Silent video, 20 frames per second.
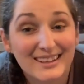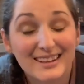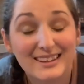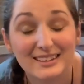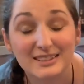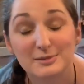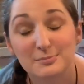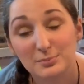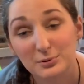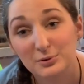
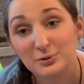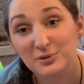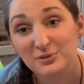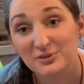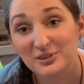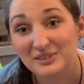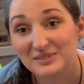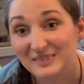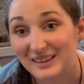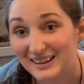it's
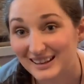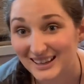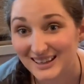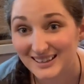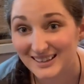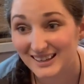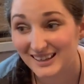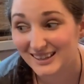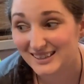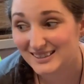proven that it,
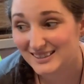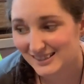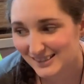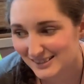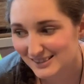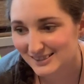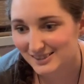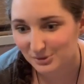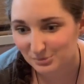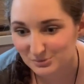it does
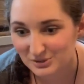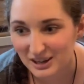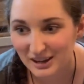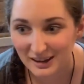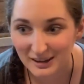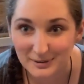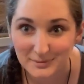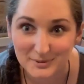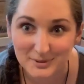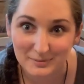
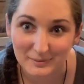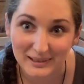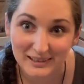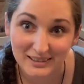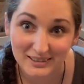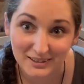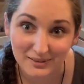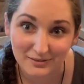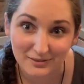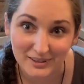sometimes make a
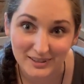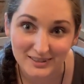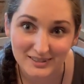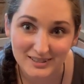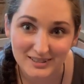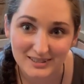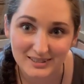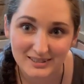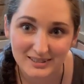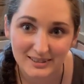
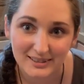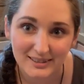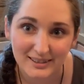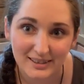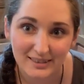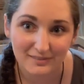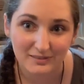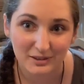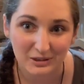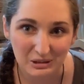difference.
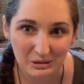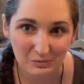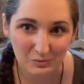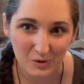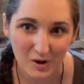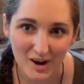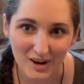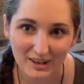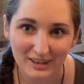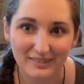If you can
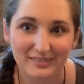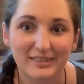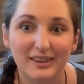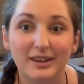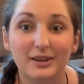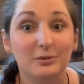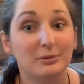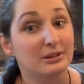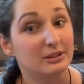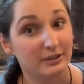walk in
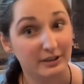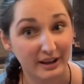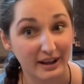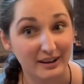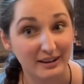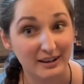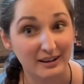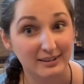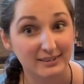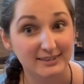there with your head
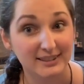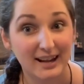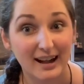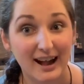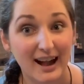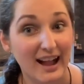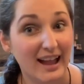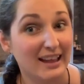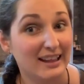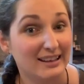held
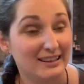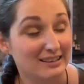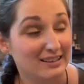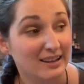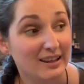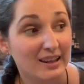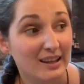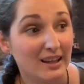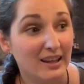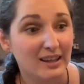high and,
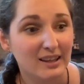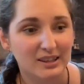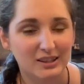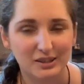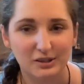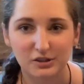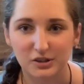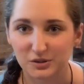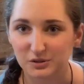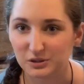
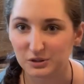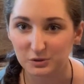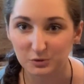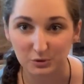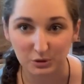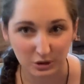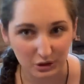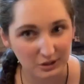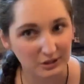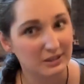you know, you
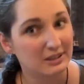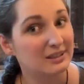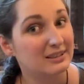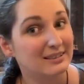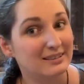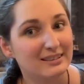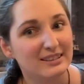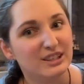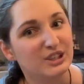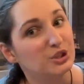look,
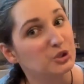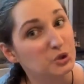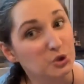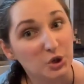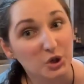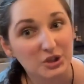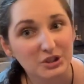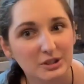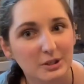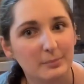you
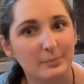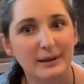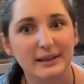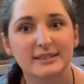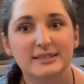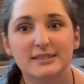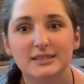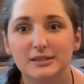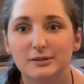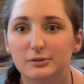look the
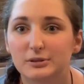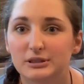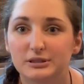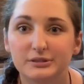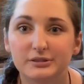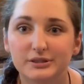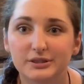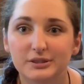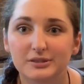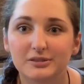best you
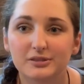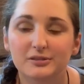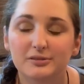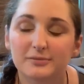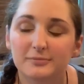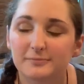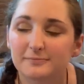can do,